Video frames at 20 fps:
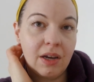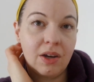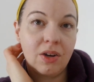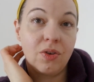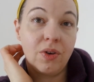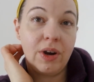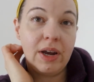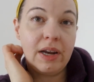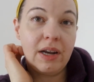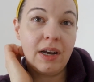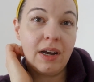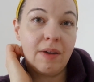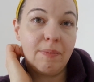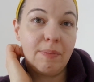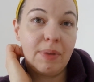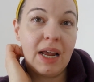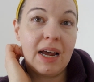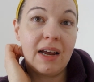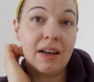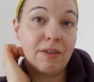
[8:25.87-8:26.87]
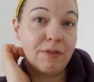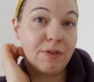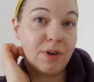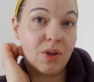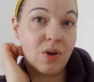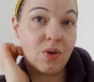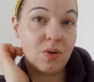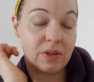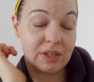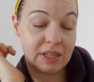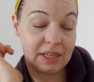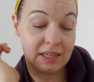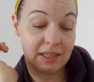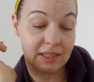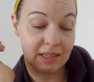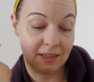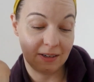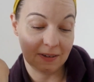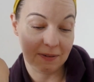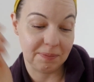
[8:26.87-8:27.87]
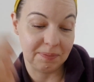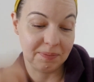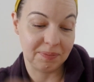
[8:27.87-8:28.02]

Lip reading: great plant for the whole season.